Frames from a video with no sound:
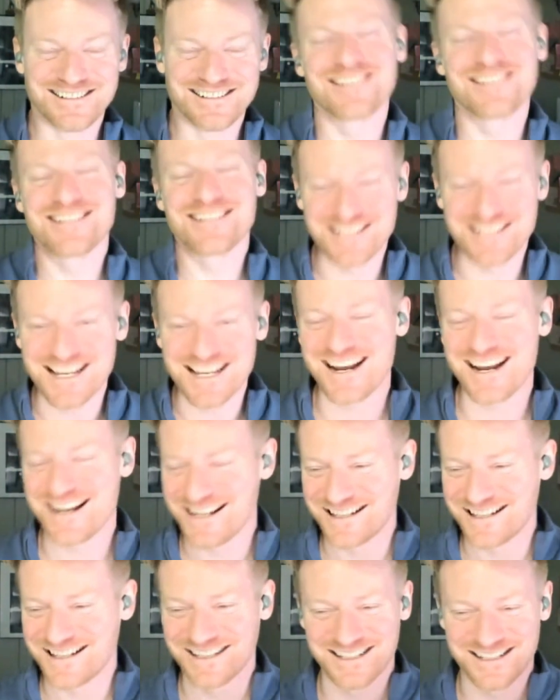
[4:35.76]
You're gonna
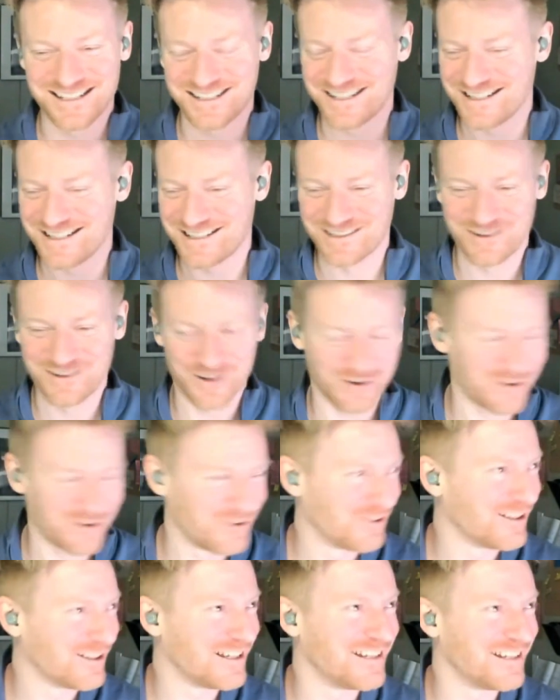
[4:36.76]
say that this
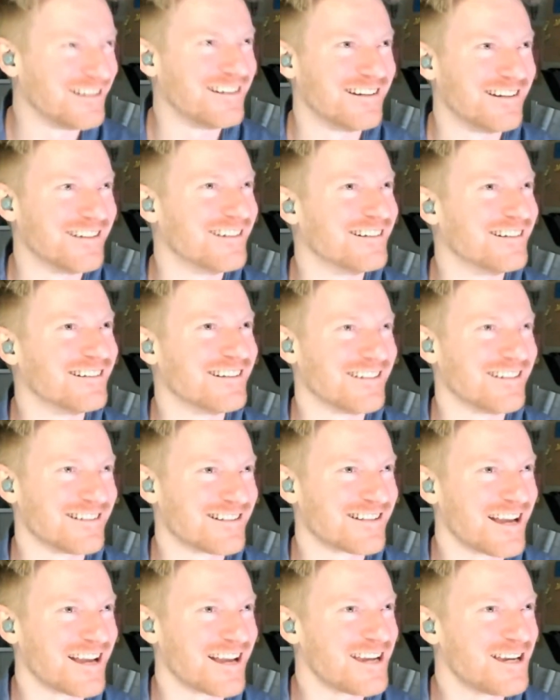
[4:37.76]
girl in a
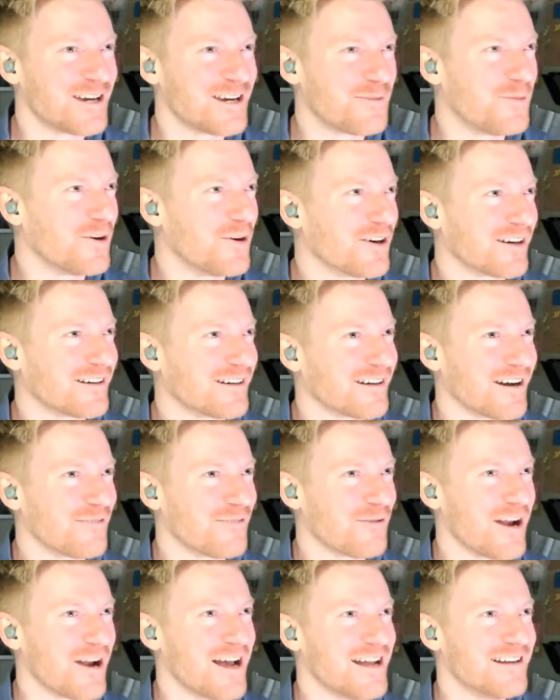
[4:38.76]
psychic book I
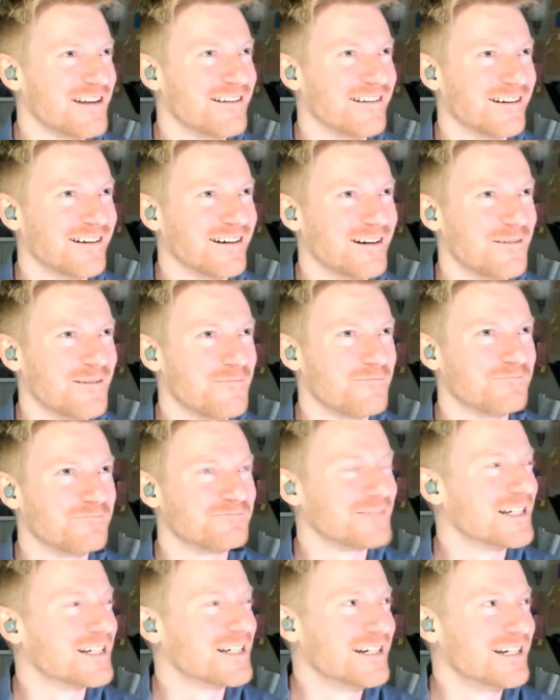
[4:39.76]
read
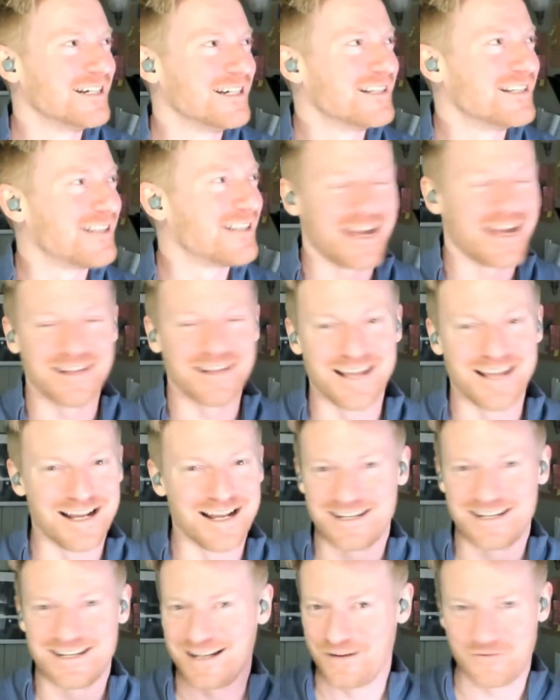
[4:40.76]
said
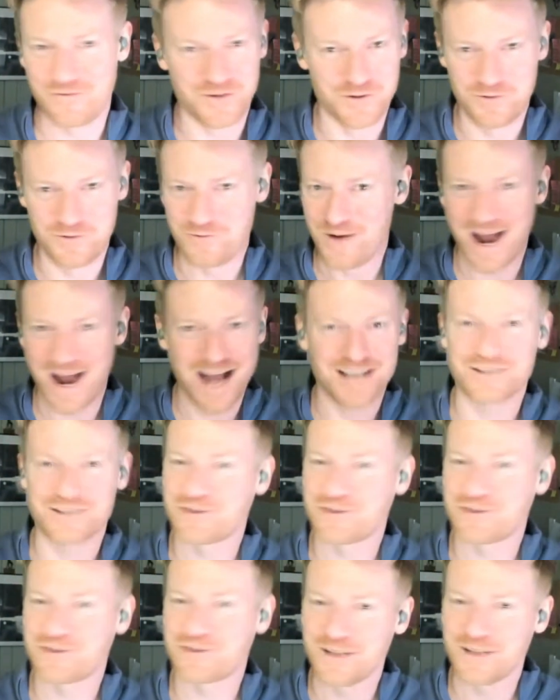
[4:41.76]
that if you
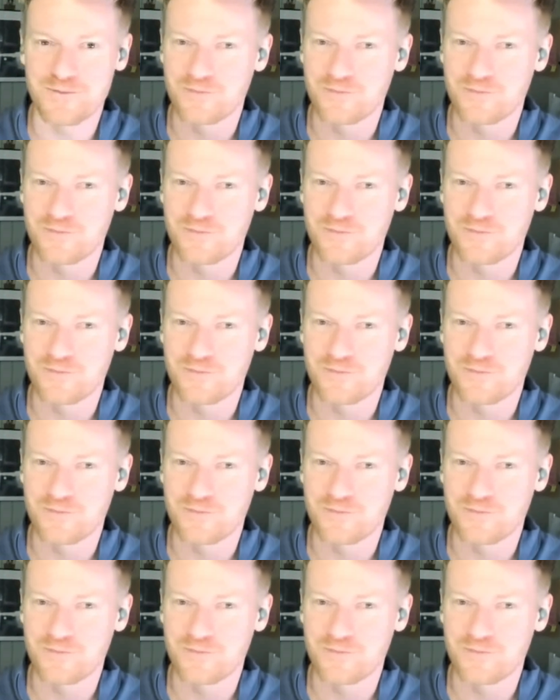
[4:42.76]
astrally